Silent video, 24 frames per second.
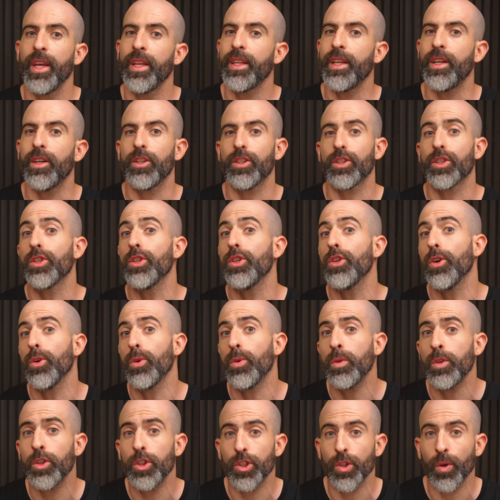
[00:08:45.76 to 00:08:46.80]
There's
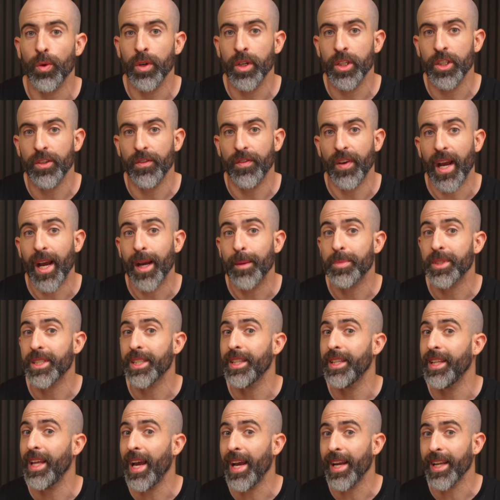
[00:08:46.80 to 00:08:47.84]
no shortage of apps
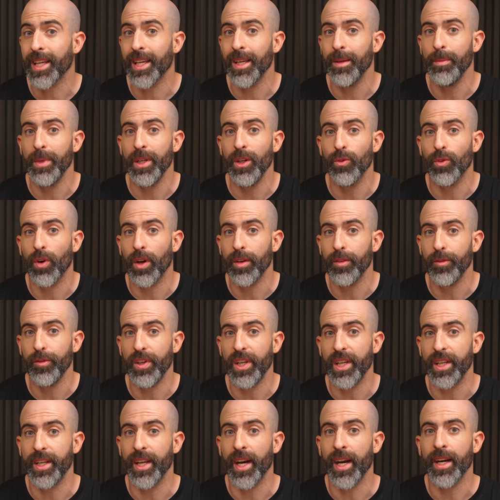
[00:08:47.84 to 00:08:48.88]
that can be run
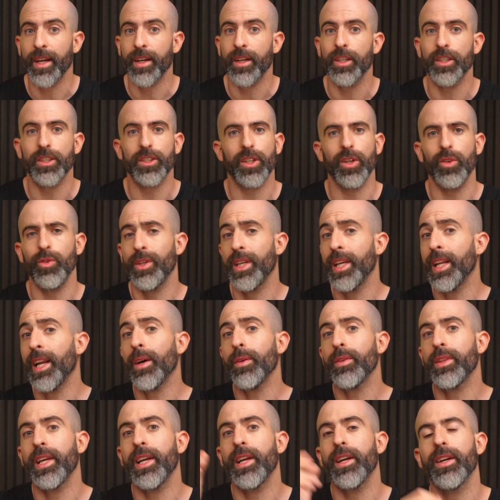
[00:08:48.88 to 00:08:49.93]
via Docker, so get
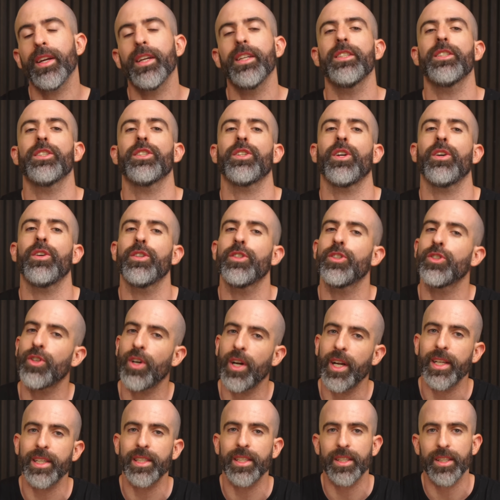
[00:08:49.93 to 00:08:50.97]
out there and start
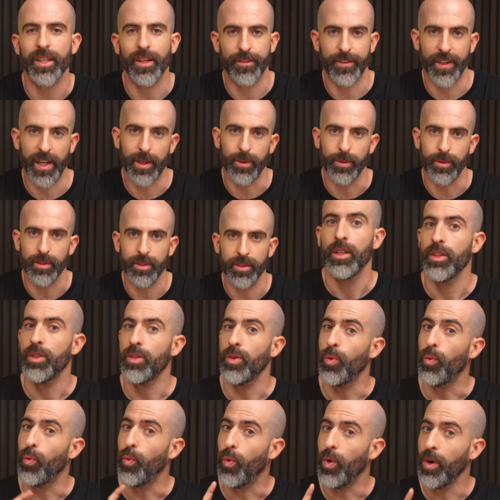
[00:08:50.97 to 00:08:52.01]
trying stuff out. The
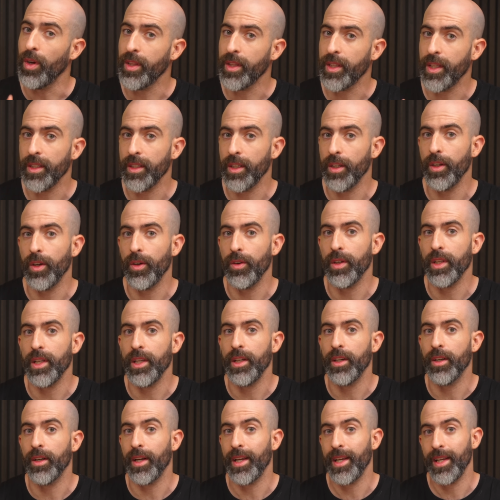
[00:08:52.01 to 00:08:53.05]
one thing to note
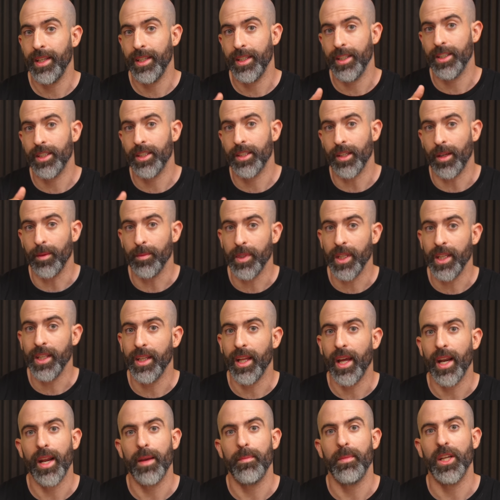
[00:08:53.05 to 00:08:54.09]
here, and is something
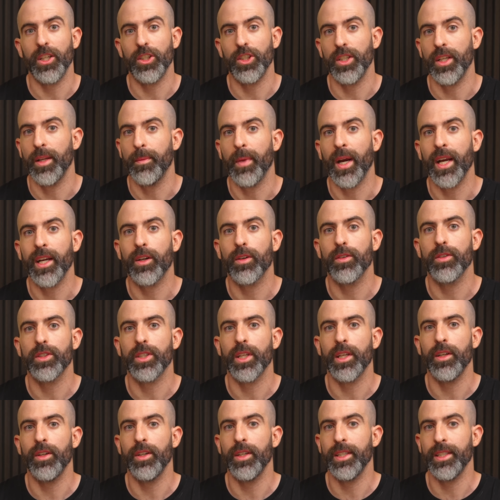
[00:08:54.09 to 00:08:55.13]
that I mentioned at Micro
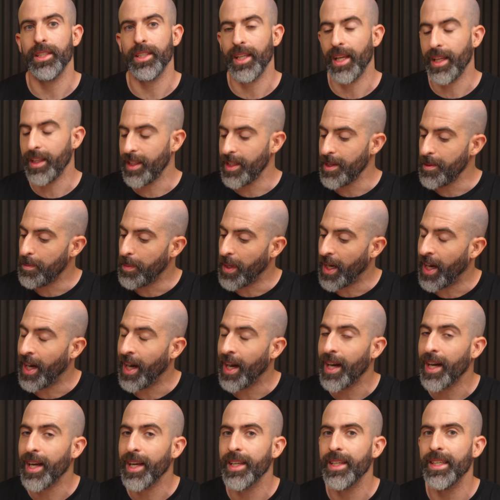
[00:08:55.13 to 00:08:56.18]
Center, is that the
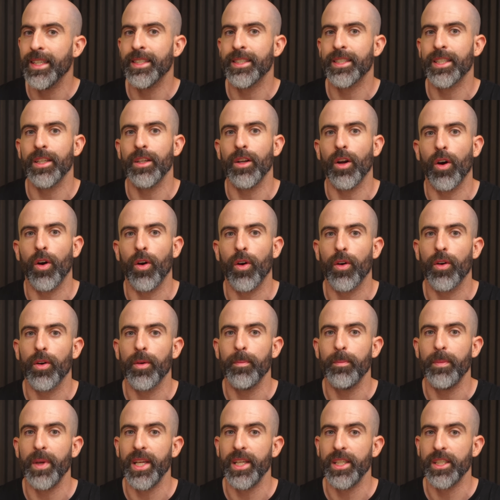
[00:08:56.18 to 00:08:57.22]
Pi is an
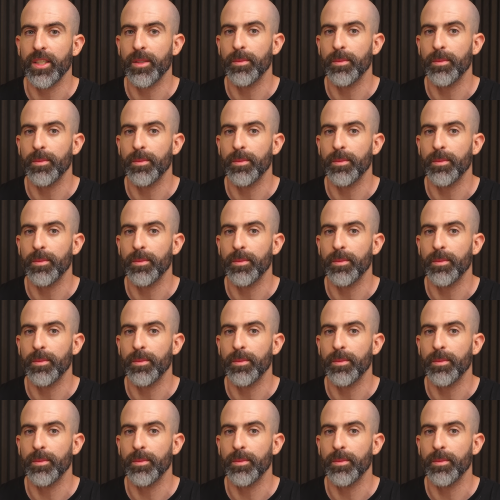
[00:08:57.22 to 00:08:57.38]
ARM-based